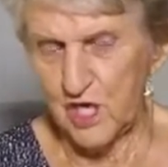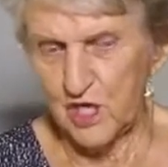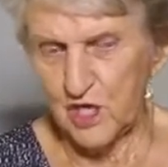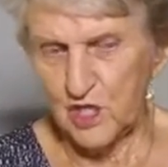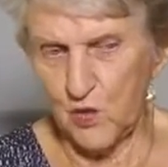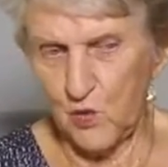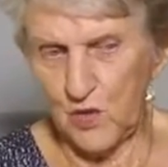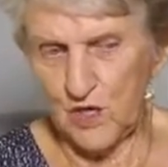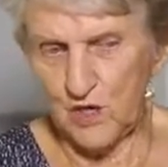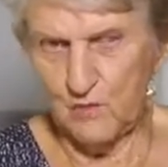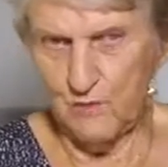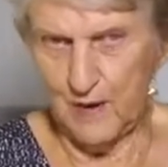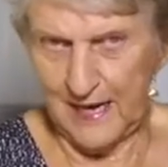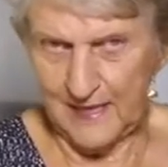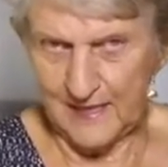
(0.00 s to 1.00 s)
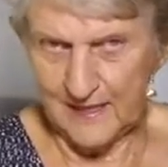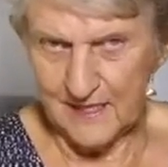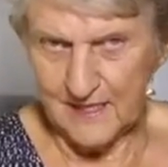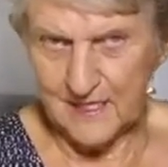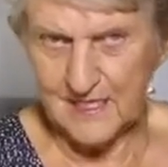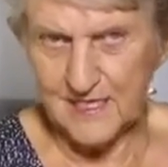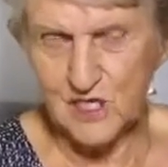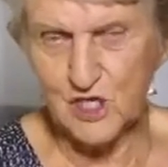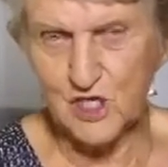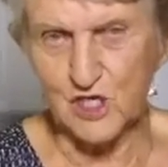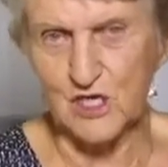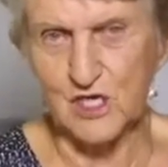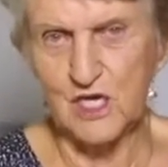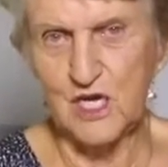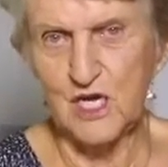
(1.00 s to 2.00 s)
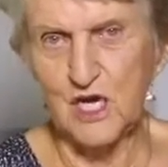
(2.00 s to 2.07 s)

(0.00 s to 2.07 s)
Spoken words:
So when you make the decision,